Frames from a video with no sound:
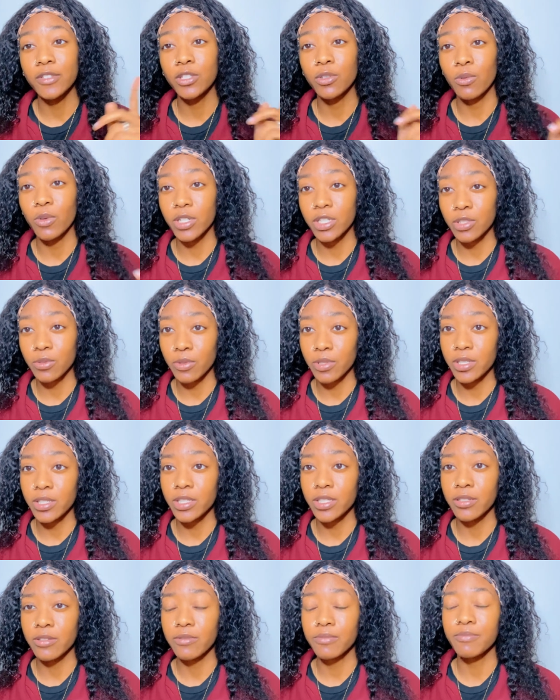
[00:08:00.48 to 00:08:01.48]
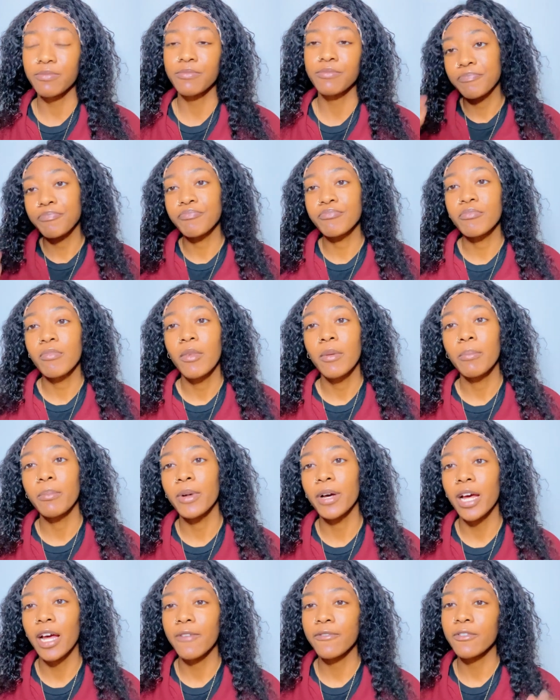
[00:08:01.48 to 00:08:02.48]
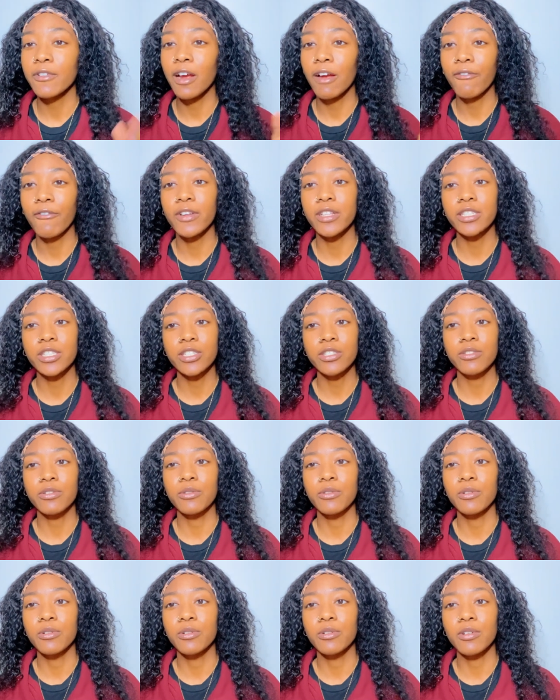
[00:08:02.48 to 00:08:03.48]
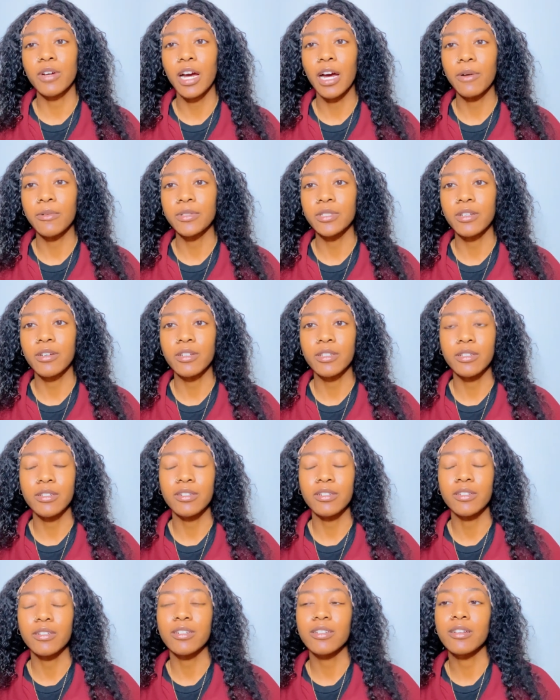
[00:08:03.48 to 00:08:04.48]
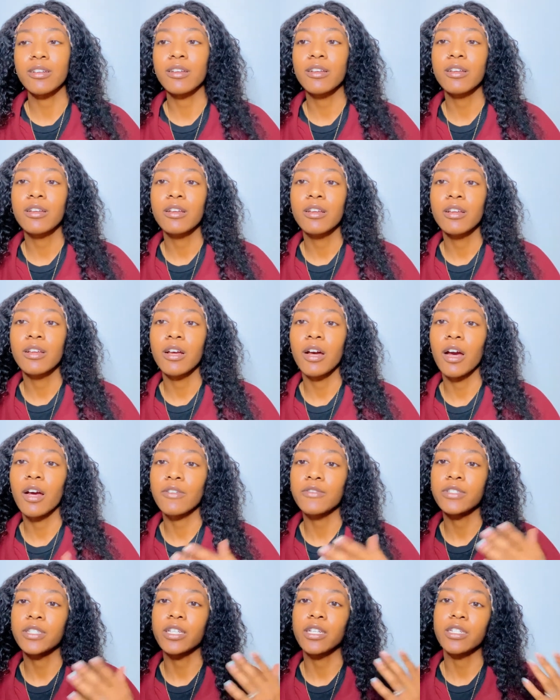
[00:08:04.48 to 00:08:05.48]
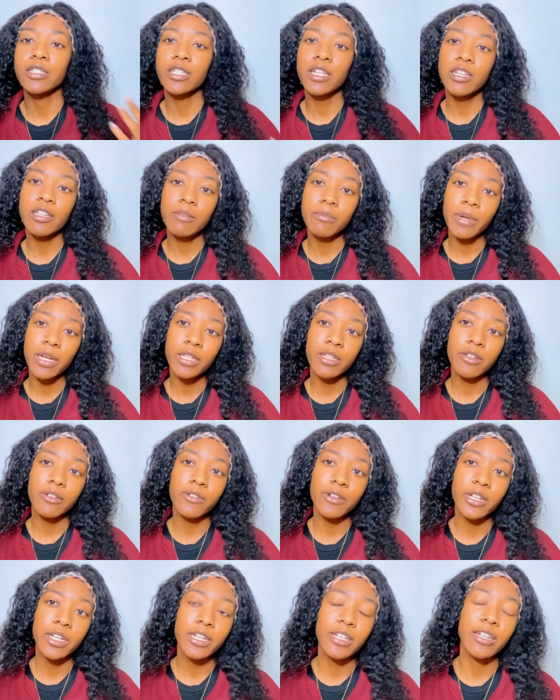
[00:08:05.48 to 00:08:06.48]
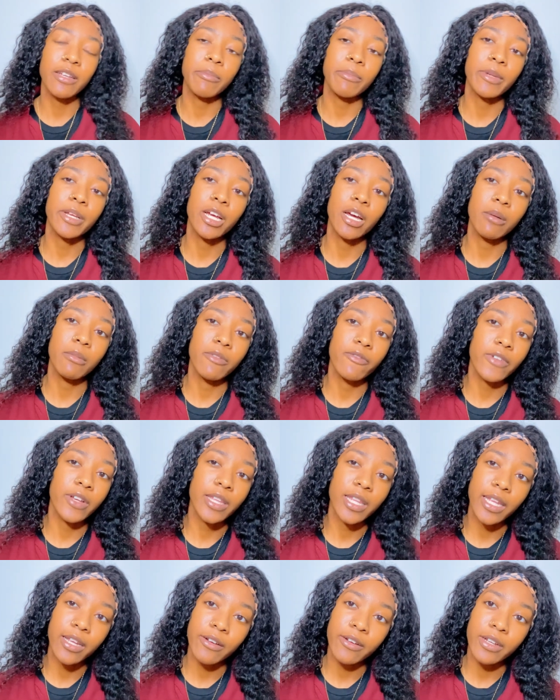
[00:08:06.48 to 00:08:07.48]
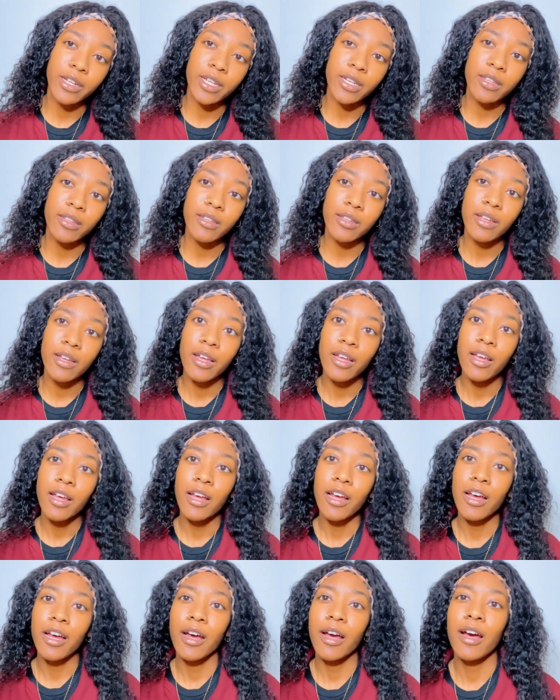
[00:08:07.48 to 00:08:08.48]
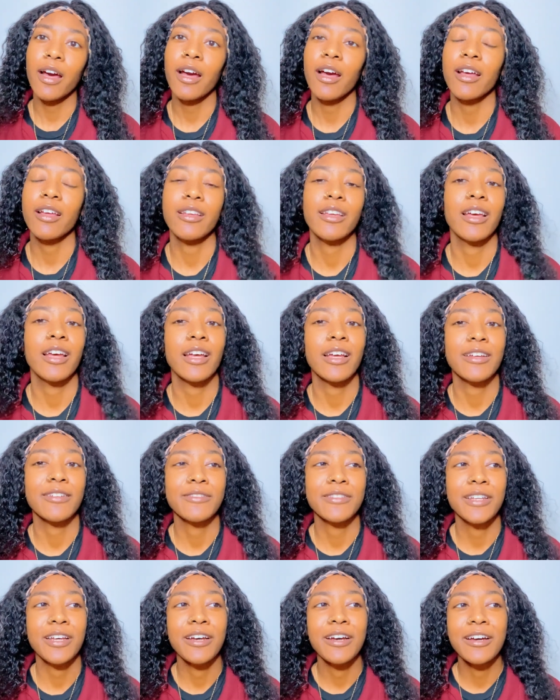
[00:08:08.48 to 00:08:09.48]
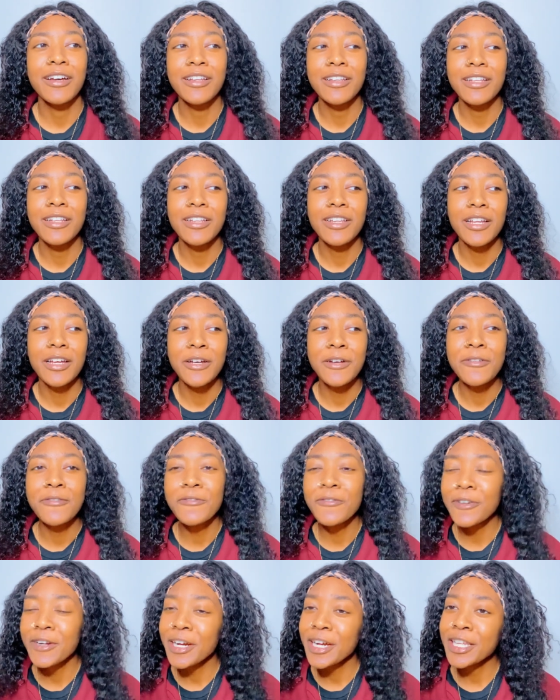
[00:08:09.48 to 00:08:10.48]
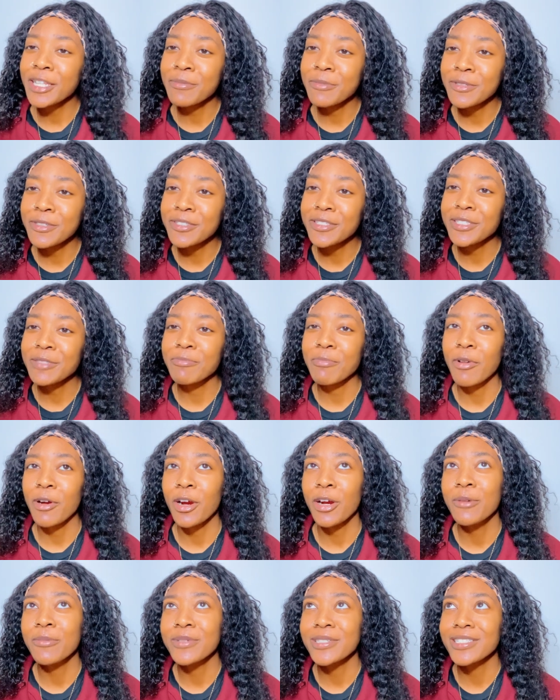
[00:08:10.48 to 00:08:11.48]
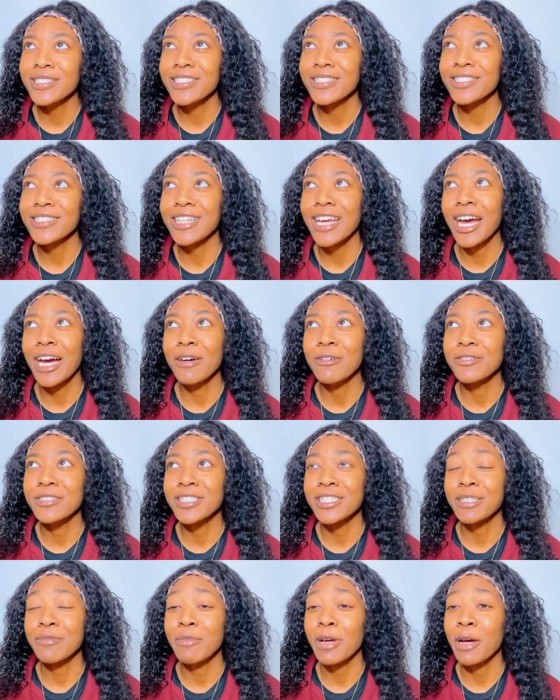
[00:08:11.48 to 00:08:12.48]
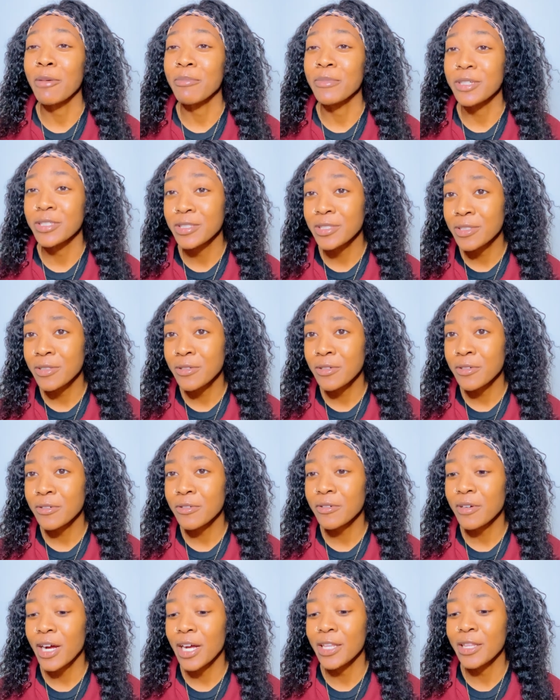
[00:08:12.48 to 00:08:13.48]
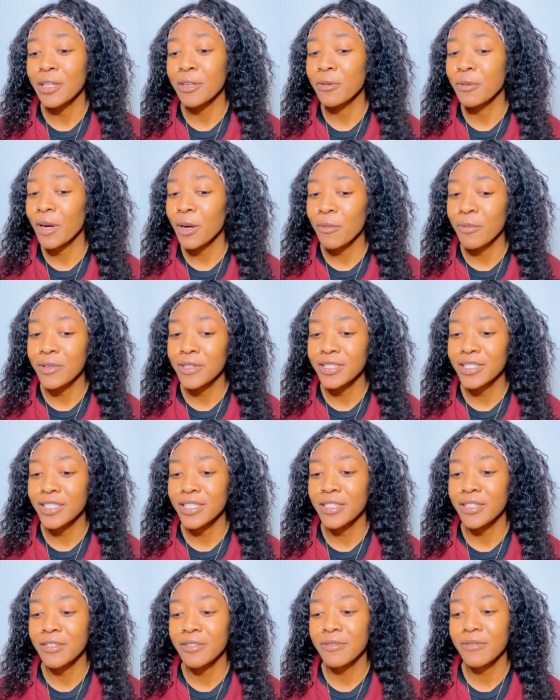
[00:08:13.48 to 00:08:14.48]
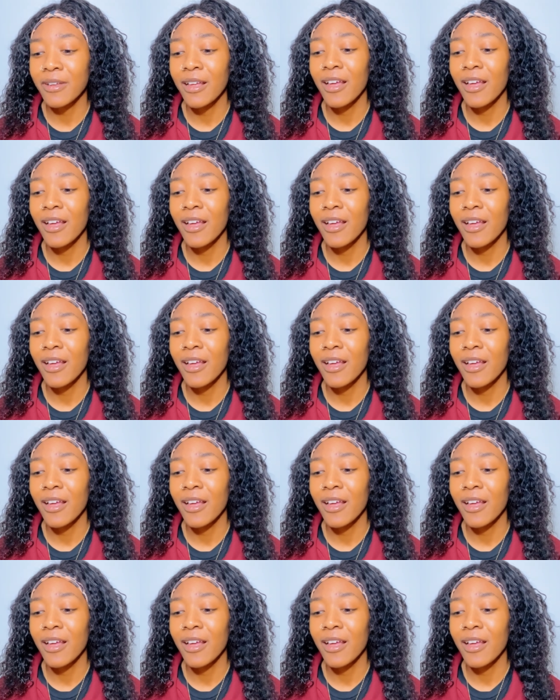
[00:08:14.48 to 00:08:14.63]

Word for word: 2022. But after I finished school, I was gonna obviously continue my degree and become a veterinarian. I had a love for animals probably since I was in about middle school. I knew what I wanted to do.